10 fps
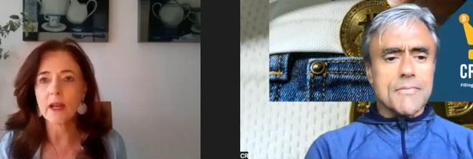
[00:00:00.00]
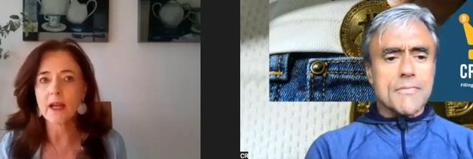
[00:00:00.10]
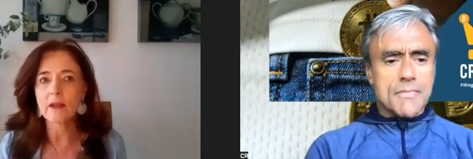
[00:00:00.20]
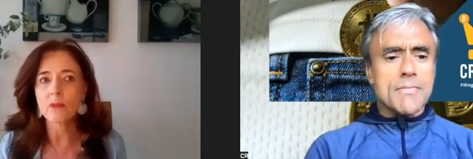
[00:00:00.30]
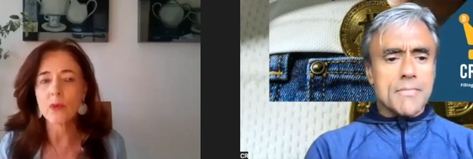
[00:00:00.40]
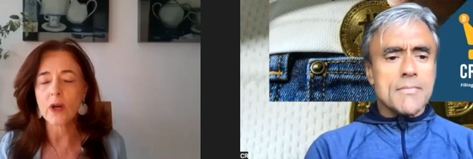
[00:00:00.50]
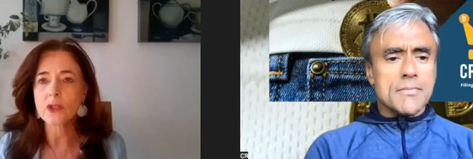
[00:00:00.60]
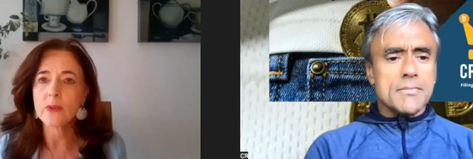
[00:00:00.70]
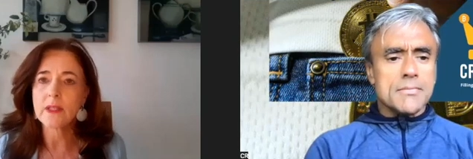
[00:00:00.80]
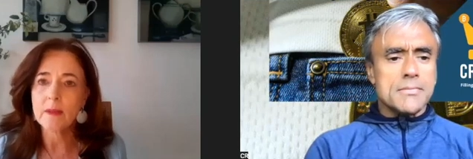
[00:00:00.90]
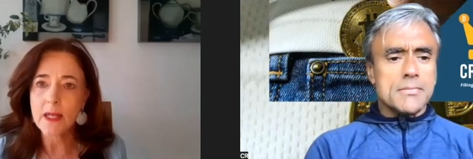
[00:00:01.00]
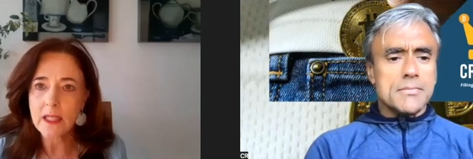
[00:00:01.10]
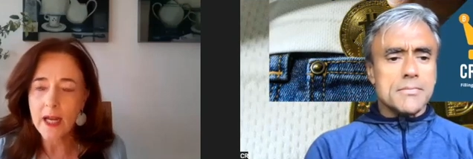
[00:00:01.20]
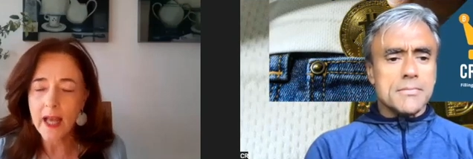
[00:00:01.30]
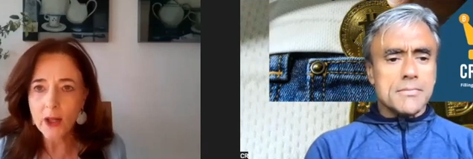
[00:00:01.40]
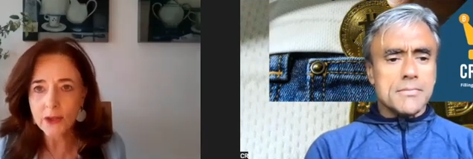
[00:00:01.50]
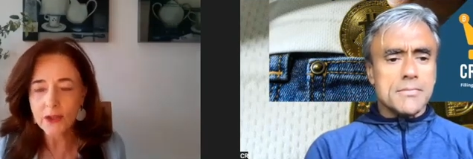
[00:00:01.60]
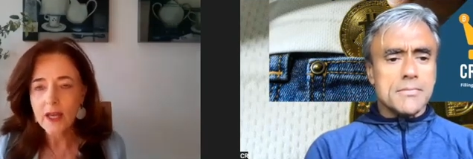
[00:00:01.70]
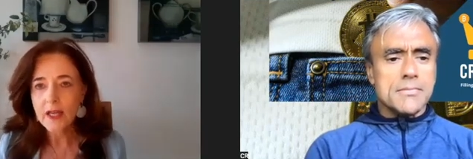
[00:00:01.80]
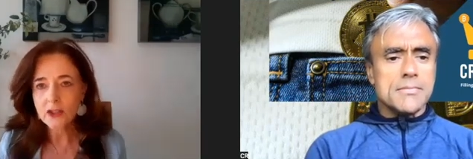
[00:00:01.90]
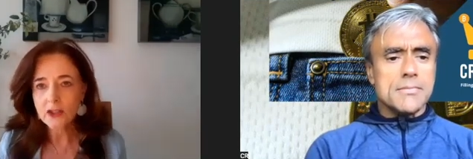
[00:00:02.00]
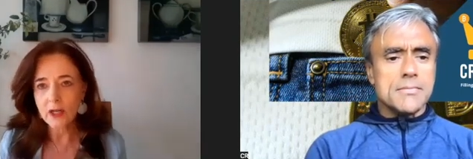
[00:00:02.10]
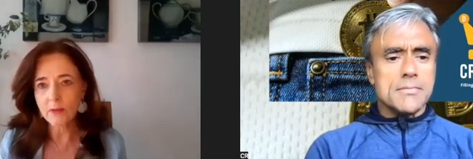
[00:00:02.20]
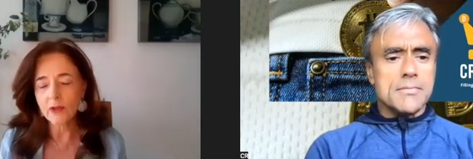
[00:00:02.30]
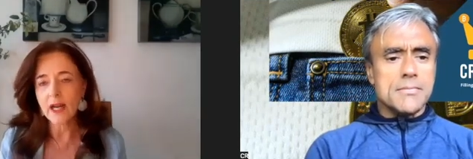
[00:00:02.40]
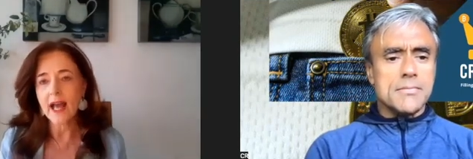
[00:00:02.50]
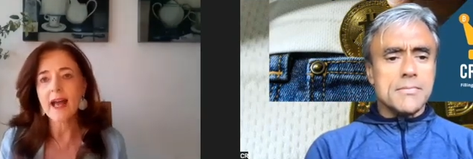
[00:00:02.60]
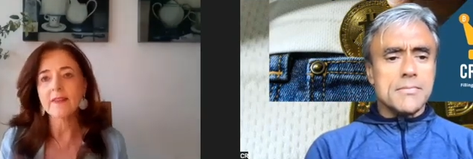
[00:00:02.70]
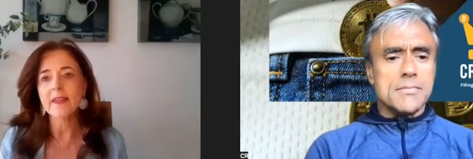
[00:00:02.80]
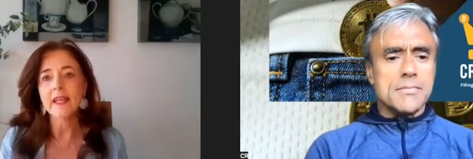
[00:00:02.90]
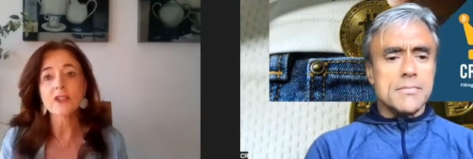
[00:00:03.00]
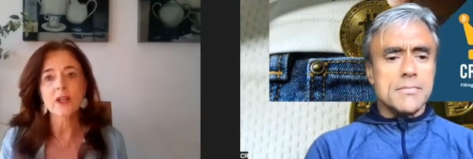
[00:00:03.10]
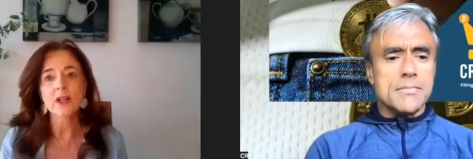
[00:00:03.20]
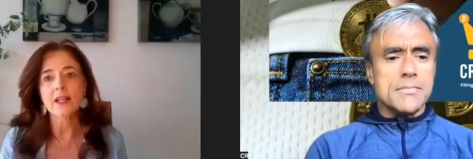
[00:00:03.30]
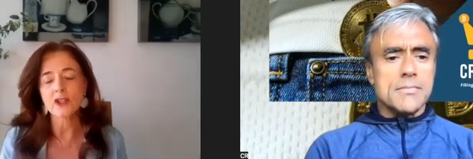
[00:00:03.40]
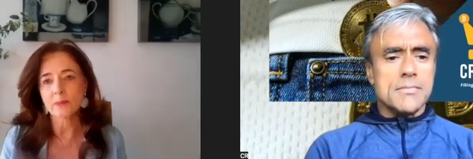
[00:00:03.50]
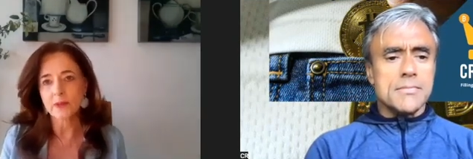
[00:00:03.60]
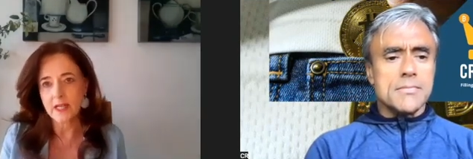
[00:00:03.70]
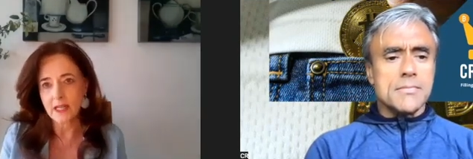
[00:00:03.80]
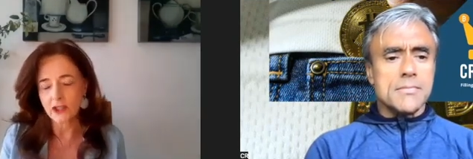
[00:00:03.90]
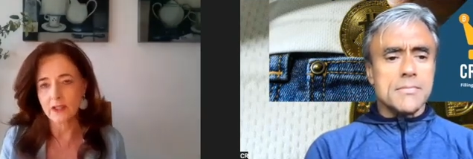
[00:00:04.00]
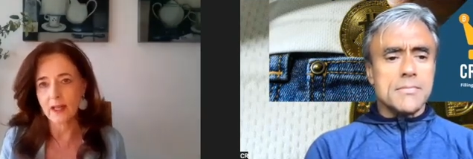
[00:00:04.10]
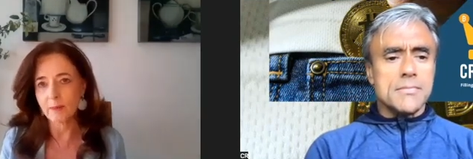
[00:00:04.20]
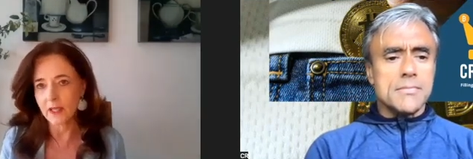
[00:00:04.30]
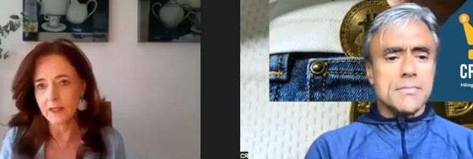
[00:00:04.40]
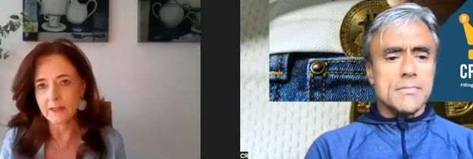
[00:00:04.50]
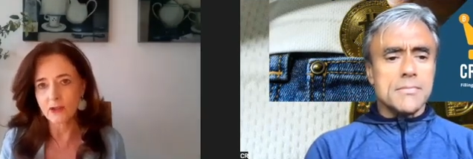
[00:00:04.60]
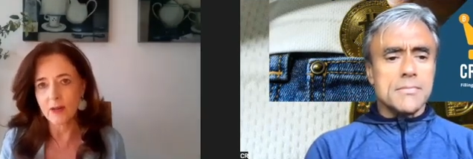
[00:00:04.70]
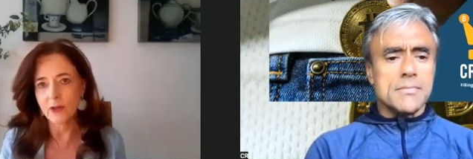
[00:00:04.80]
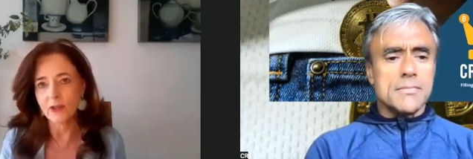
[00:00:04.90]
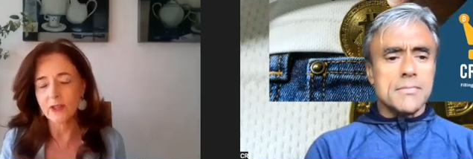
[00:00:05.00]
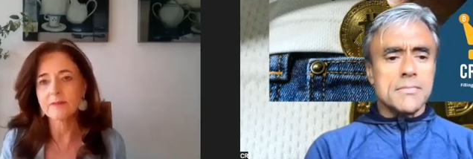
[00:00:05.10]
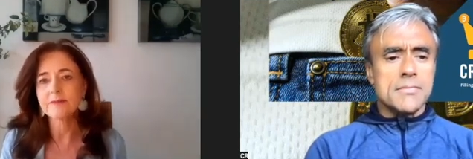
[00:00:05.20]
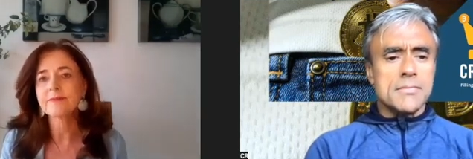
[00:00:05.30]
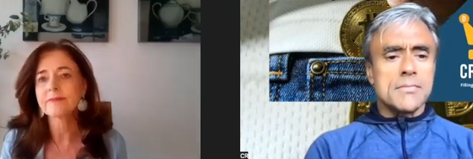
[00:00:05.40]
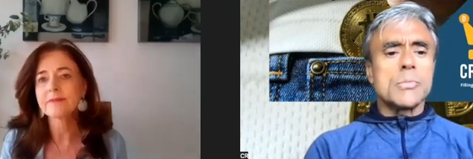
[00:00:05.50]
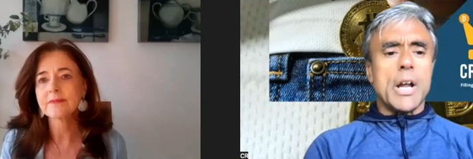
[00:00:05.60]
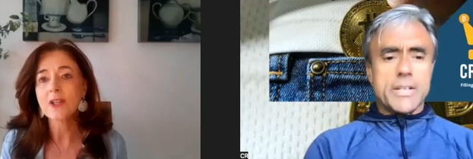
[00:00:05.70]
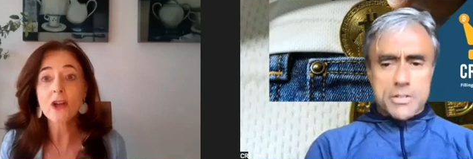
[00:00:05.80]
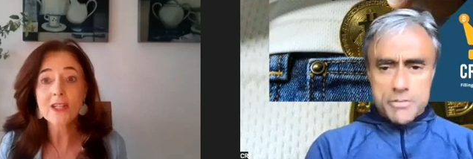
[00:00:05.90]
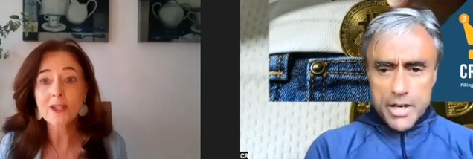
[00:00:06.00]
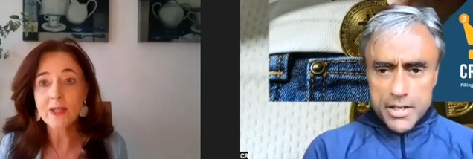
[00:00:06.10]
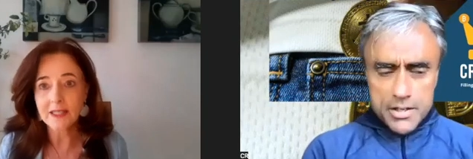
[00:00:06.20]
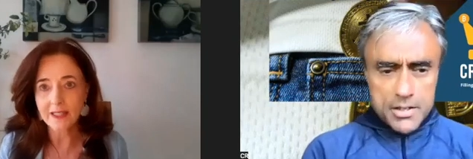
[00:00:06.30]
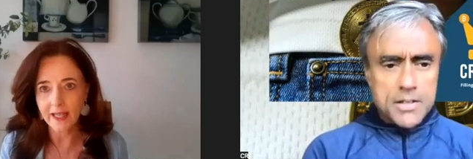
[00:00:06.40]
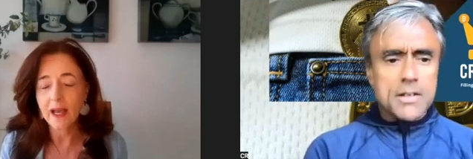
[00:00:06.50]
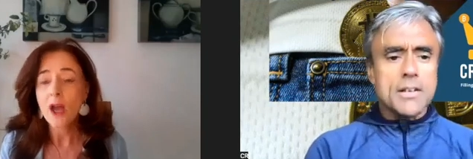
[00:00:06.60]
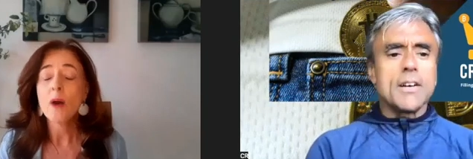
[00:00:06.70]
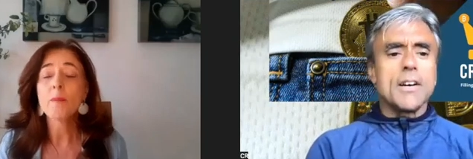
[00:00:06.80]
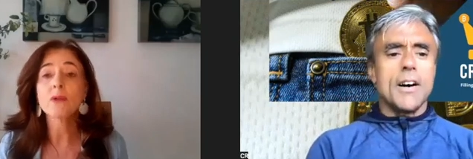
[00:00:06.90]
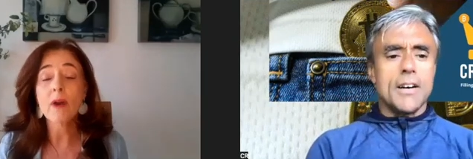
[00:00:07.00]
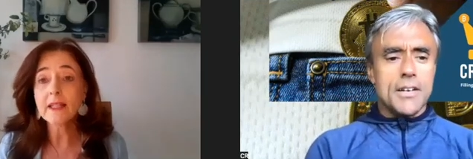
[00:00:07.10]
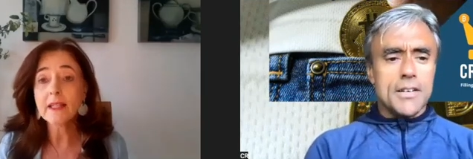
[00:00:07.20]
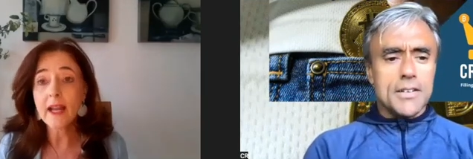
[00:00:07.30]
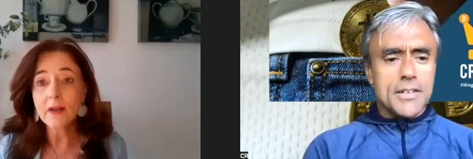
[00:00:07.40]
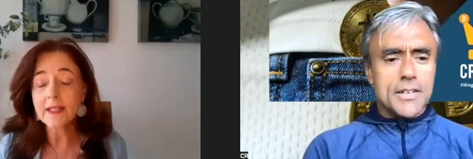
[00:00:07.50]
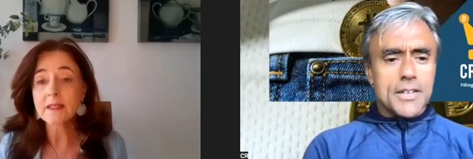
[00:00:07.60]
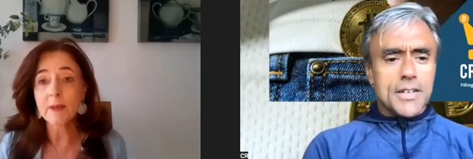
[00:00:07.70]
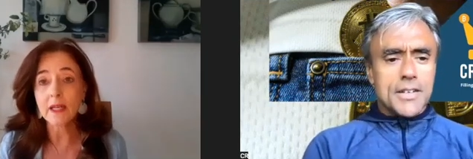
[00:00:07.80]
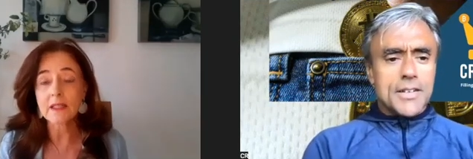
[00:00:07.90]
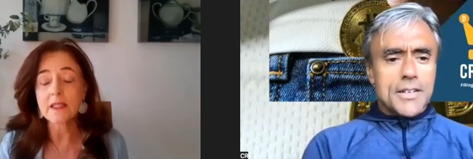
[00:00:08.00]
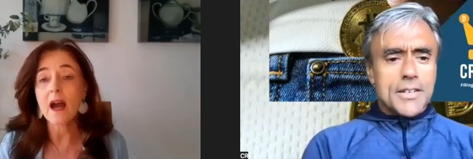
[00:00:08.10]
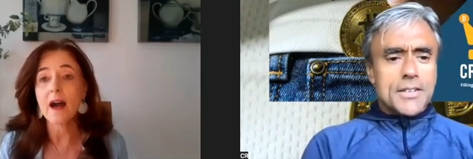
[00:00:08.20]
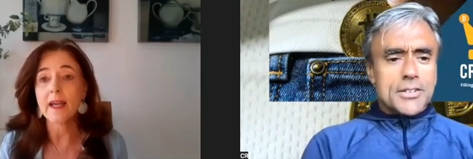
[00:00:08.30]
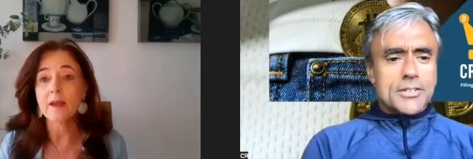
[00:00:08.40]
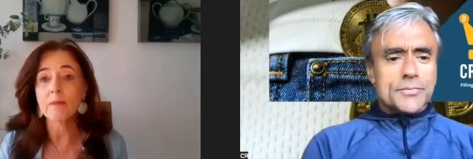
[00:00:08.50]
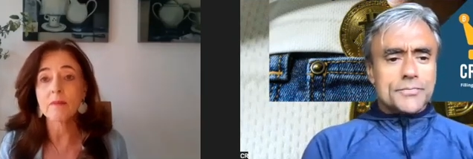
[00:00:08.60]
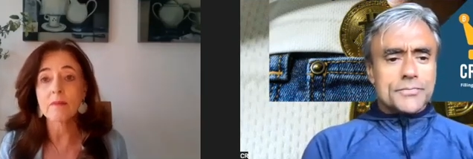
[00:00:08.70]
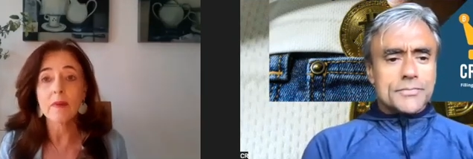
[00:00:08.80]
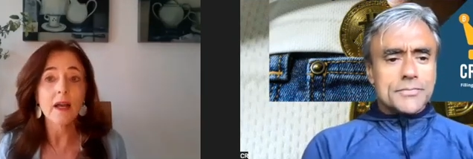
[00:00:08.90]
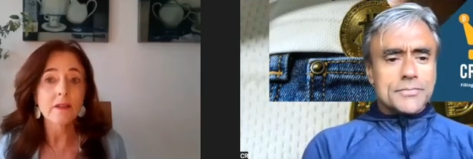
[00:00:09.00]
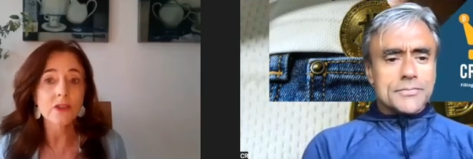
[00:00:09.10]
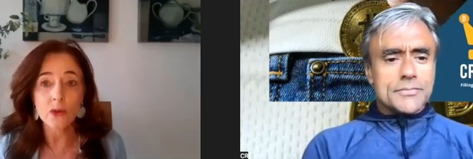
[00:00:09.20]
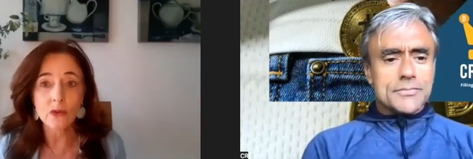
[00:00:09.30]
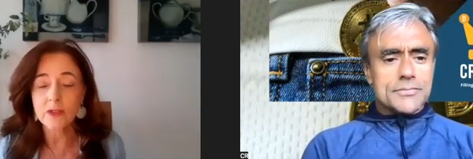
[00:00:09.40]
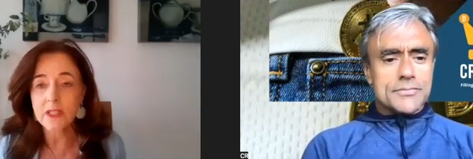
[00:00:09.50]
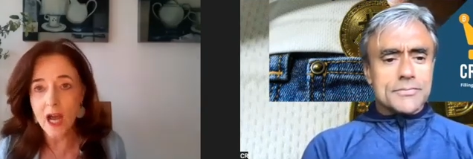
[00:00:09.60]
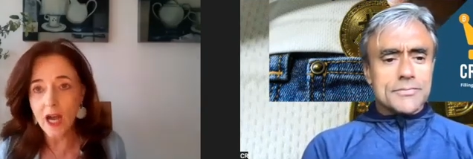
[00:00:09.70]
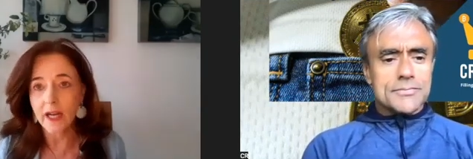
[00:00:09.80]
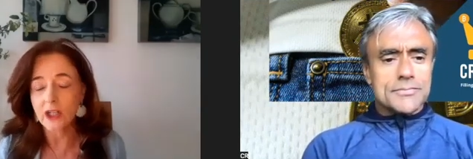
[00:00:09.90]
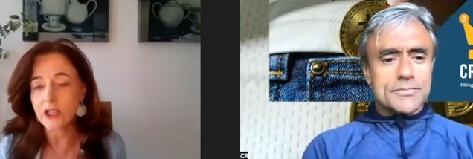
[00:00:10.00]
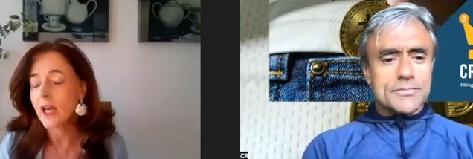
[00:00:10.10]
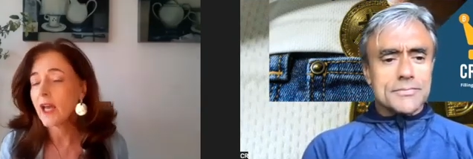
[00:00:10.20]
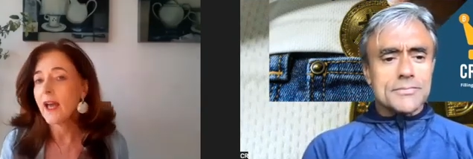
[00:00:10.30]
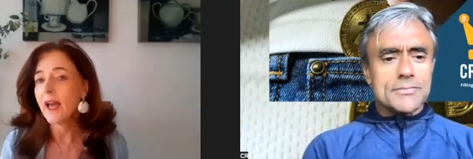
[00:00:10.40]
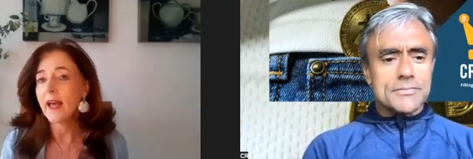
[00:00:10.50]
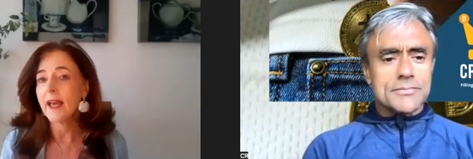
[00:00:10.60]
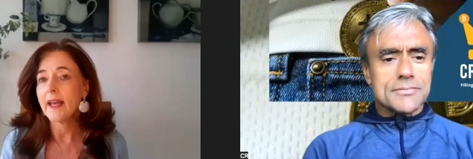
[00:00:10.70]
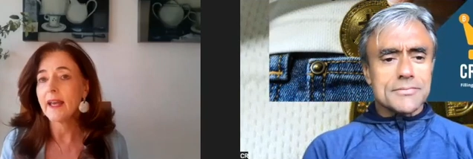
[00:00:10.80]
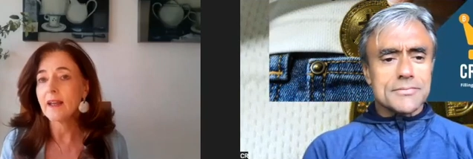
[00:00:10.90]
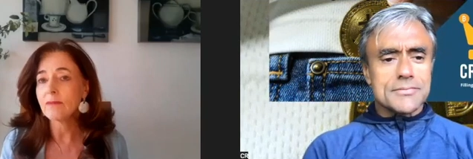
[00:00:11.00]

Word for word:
Speaker 1: I worked with the Mental Health Tribunal and the International Protection Appeals Tribunal,
Speaker 2: right, until recently.
Speaker 1: But right now, this minute, I'm uh, sort of retired, uh,